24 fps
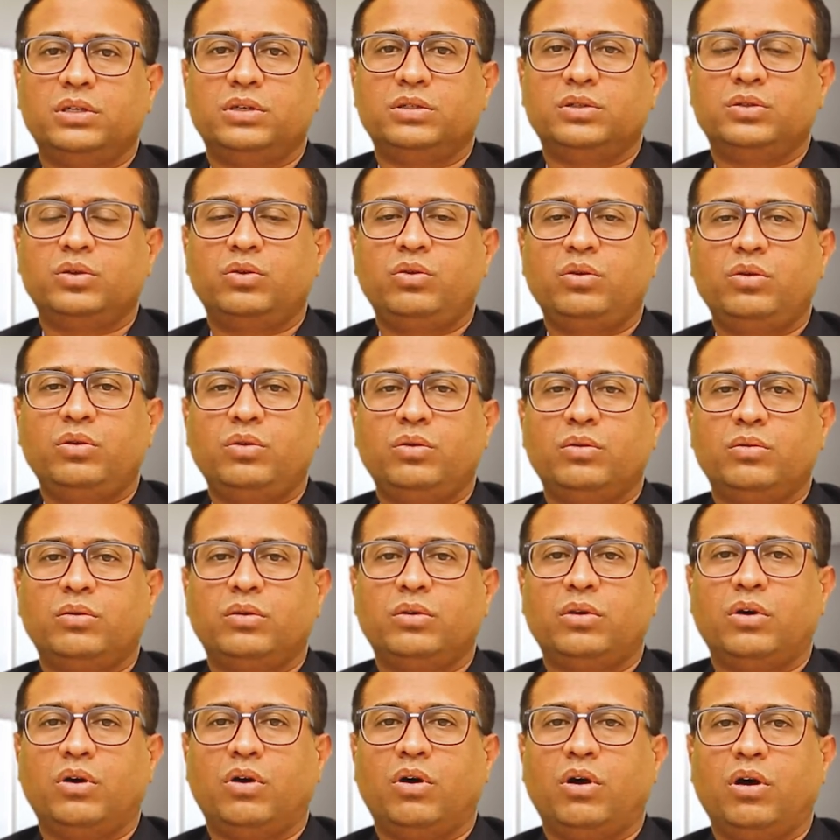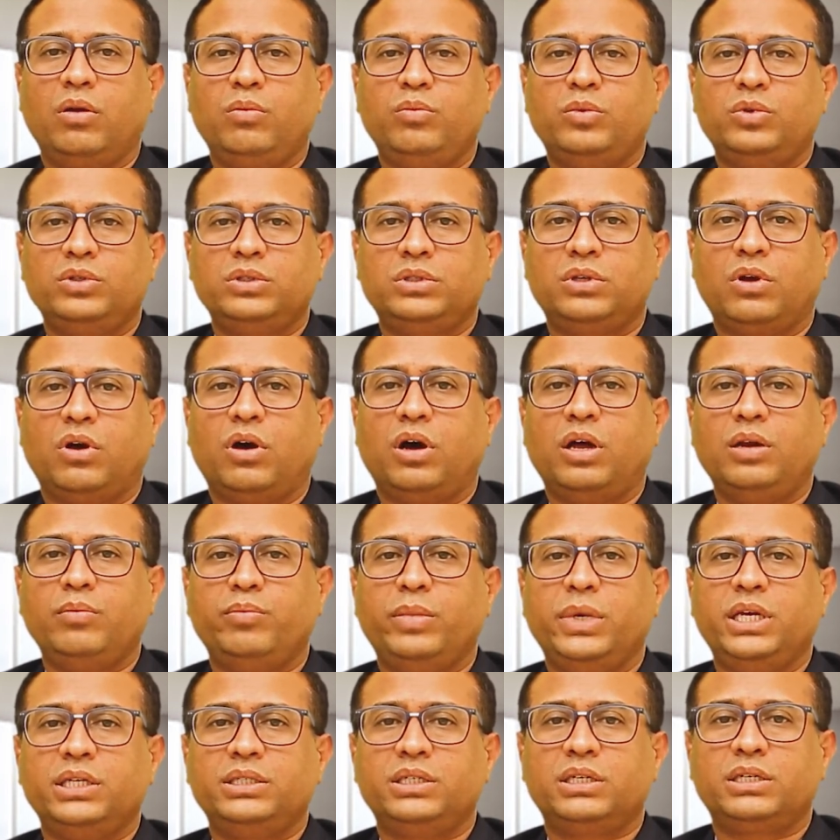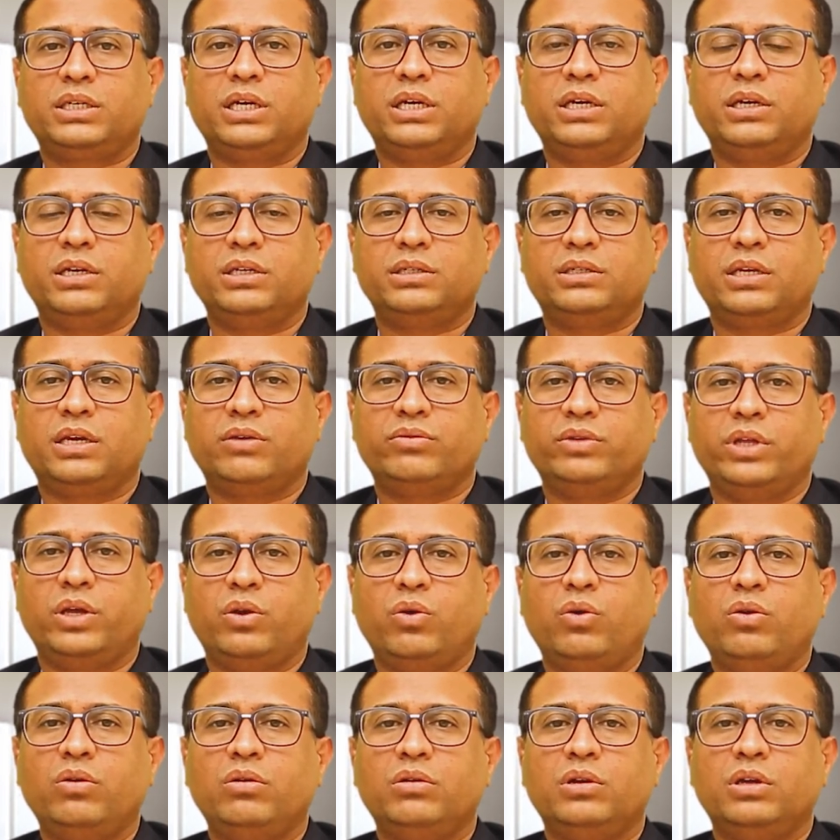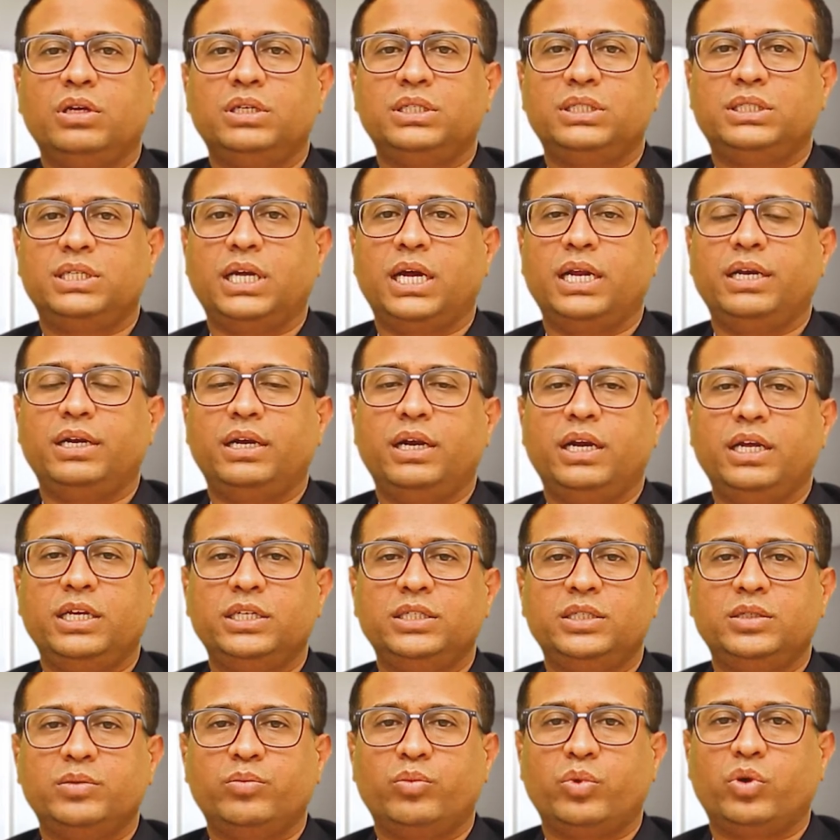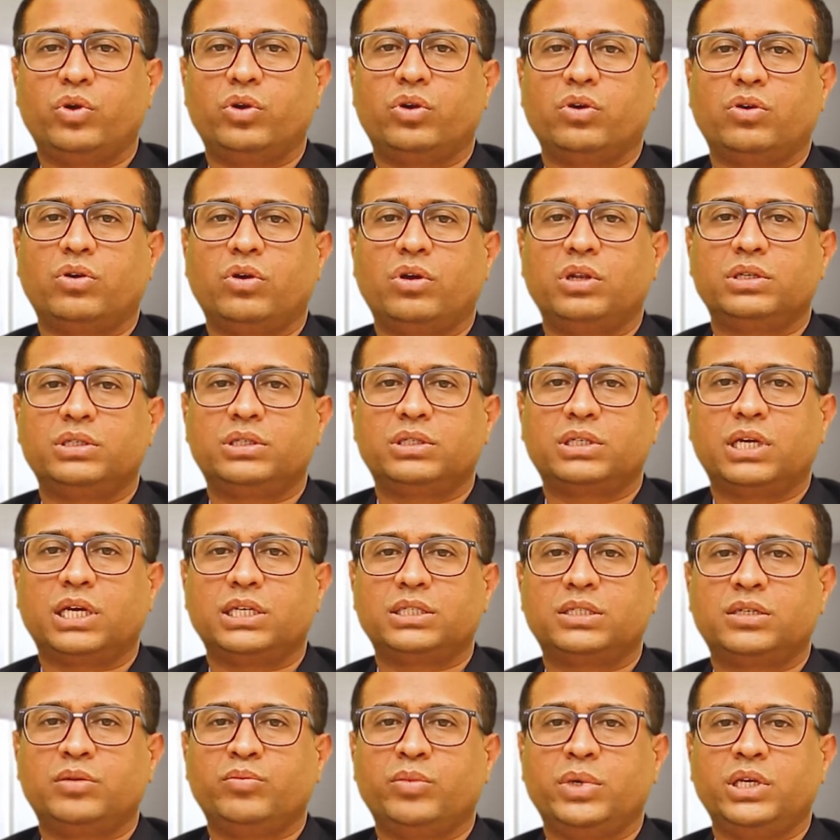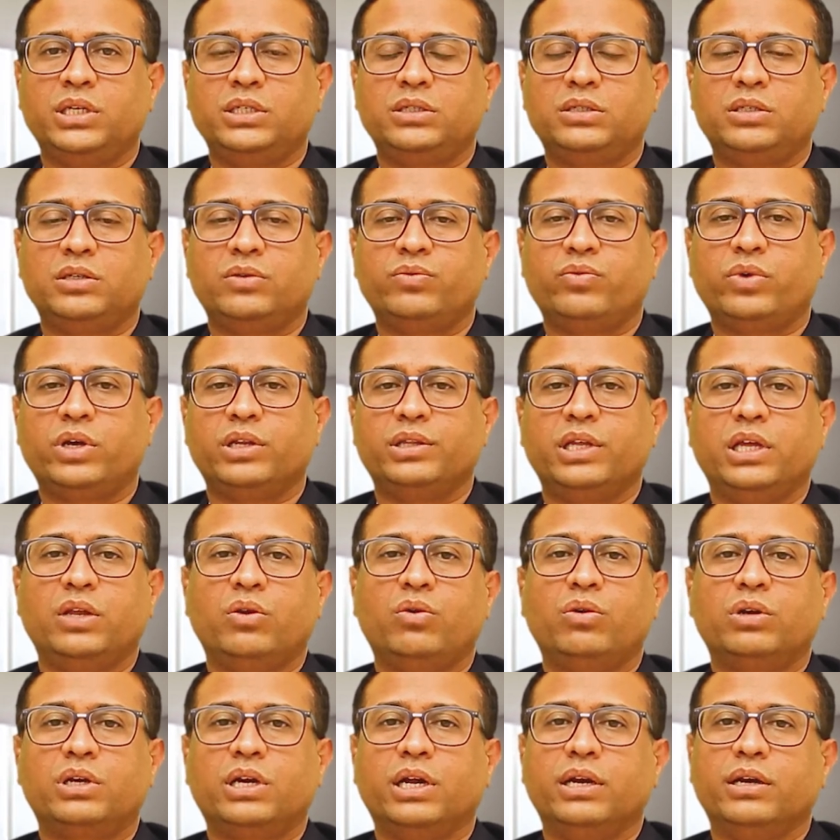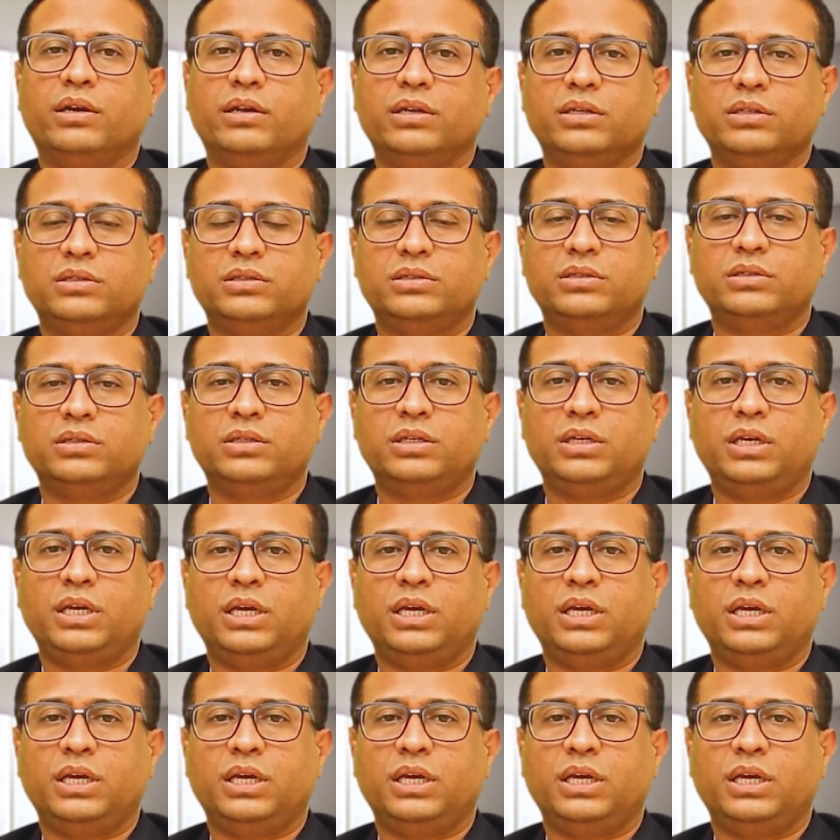So almost all major countries have their own standardized protocols customized for their own countries.